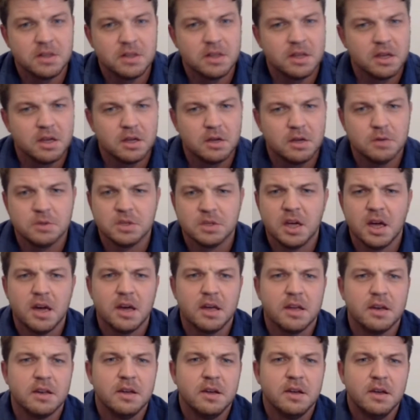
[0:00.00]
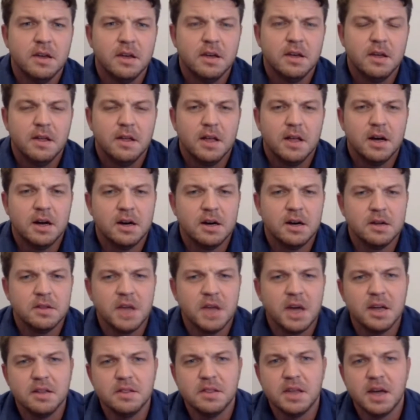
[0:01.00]
And like you said, uh,
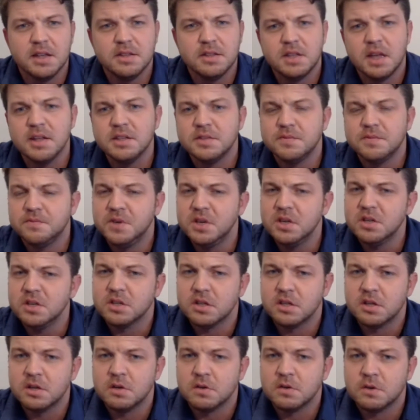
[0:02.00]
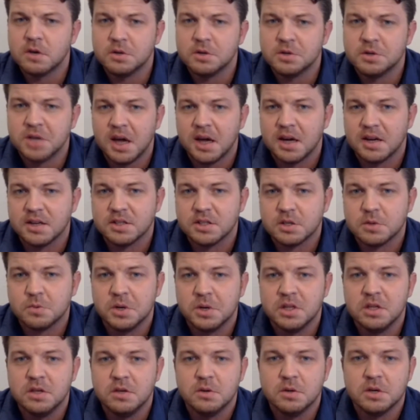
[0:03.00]
that that that feels a little grotesque
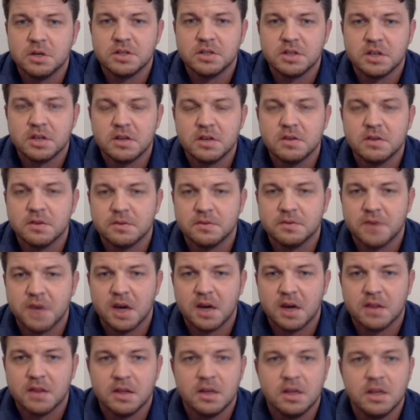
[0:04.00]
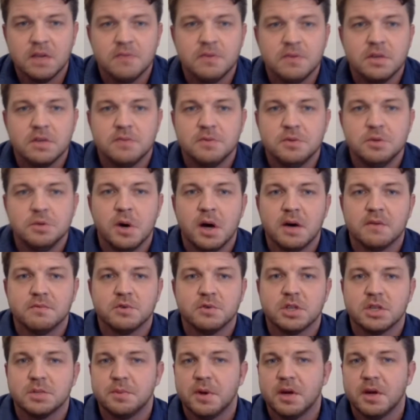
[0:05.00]
when you consider the fact that even if you have
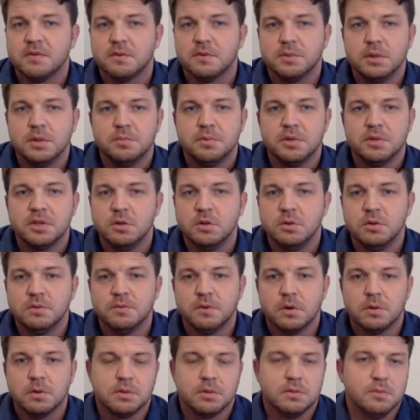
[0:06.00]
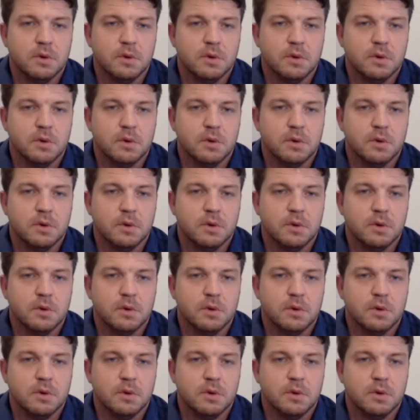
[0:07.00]
respect for people in uniform,